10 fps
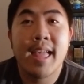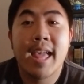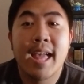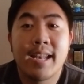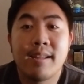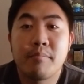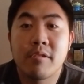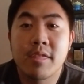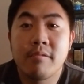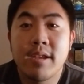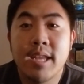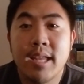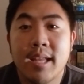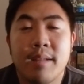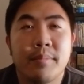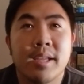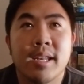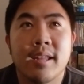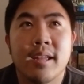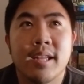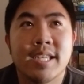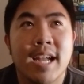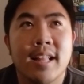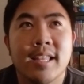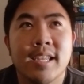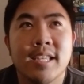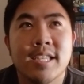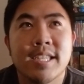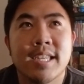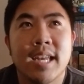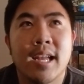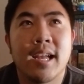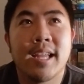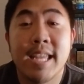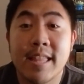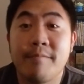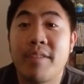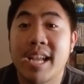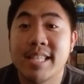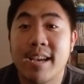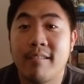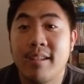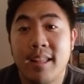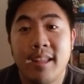And number three, I'm gonna challenge Ethan Finds Out,